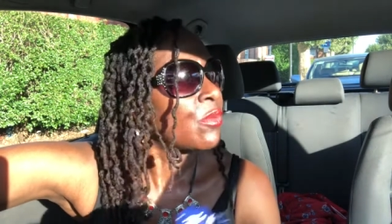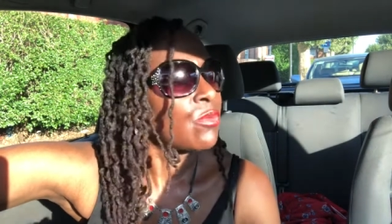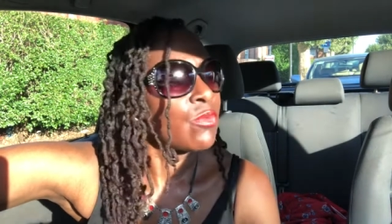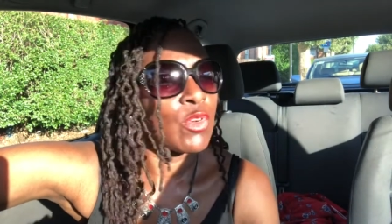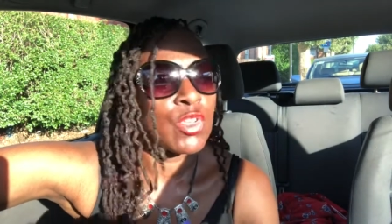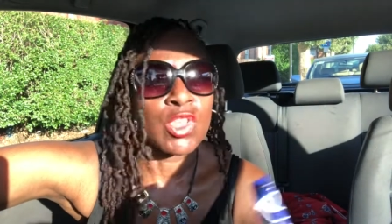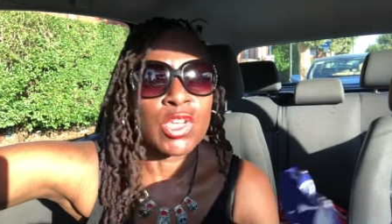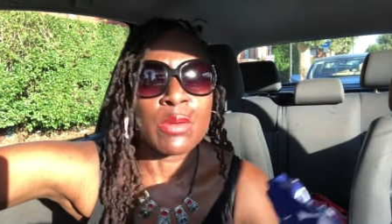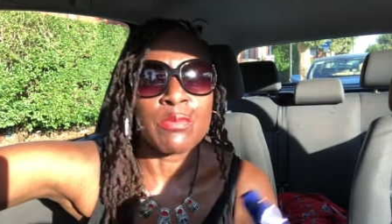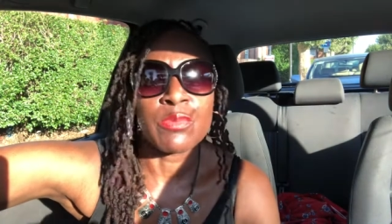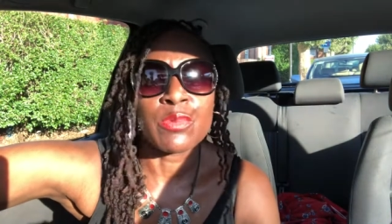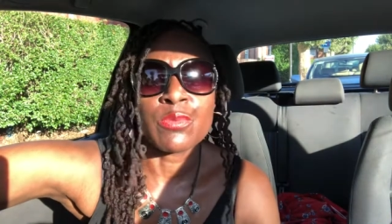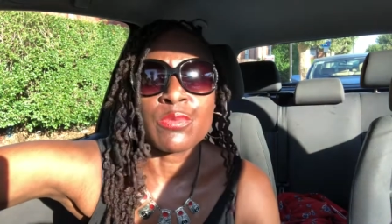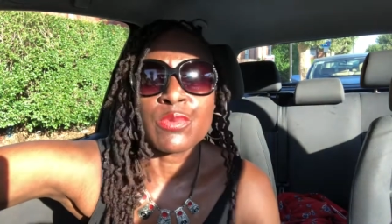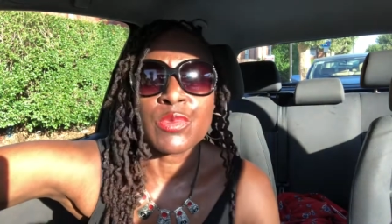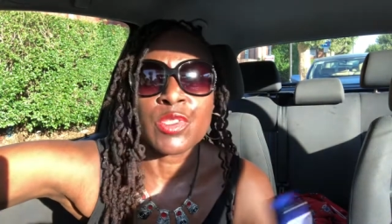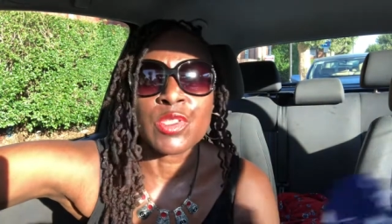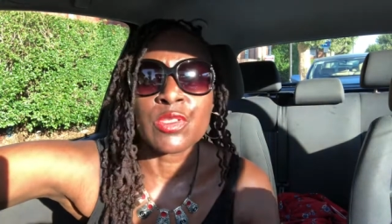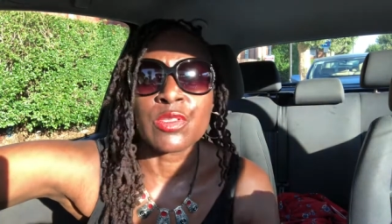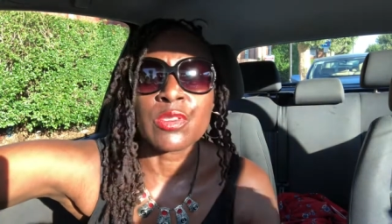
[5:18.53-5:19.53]
which I'm
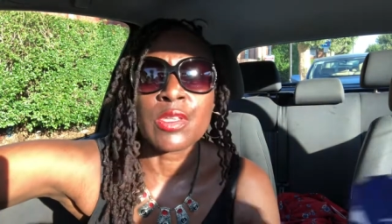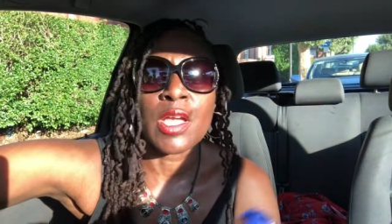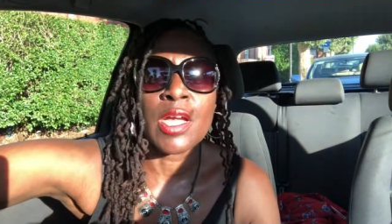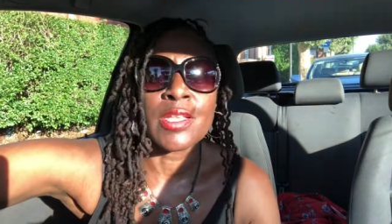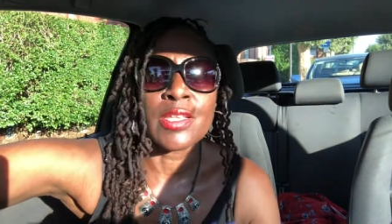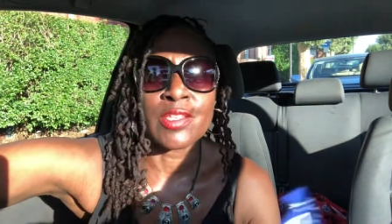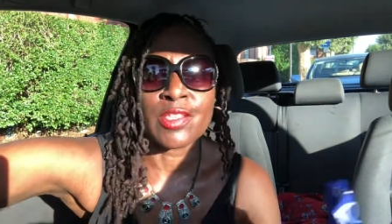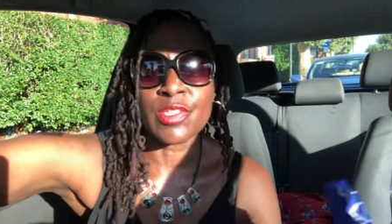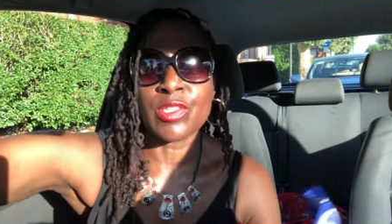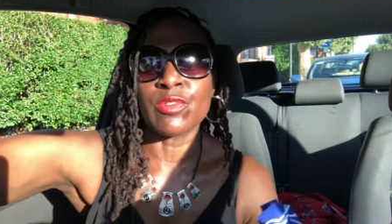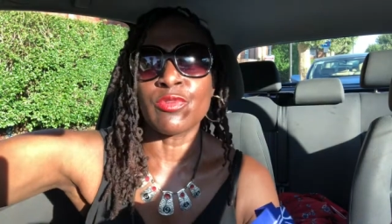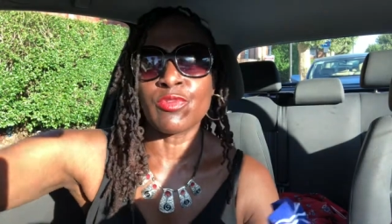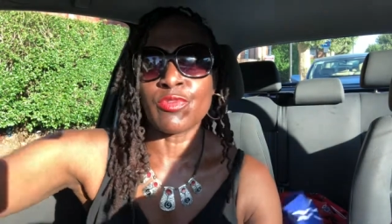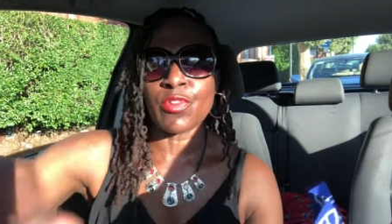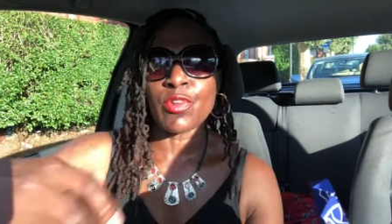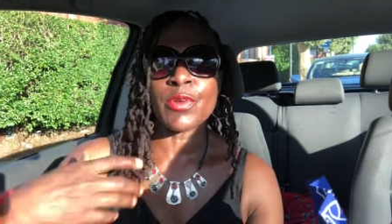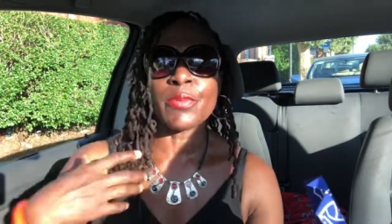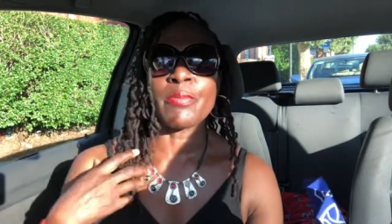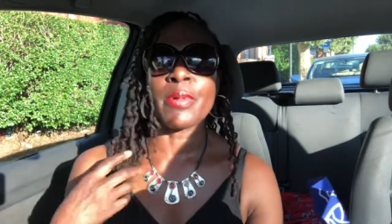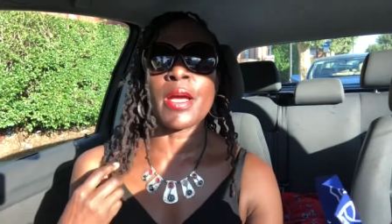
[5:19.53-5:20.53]
kind of still
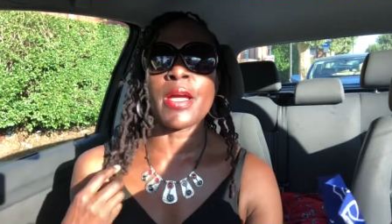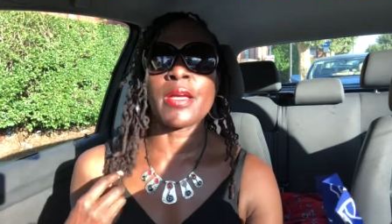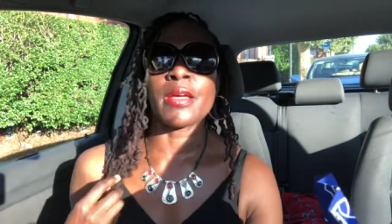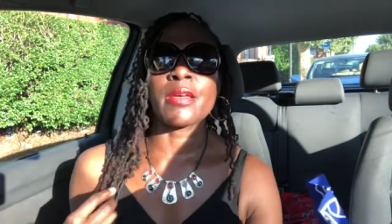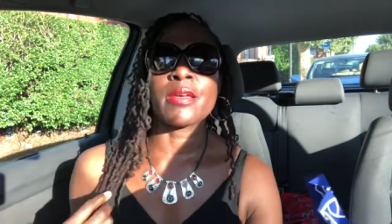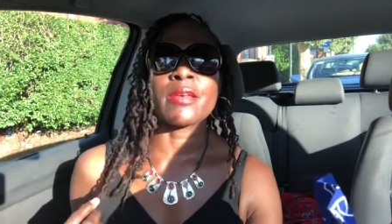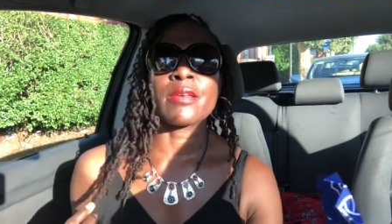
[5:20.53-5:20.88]
growing back.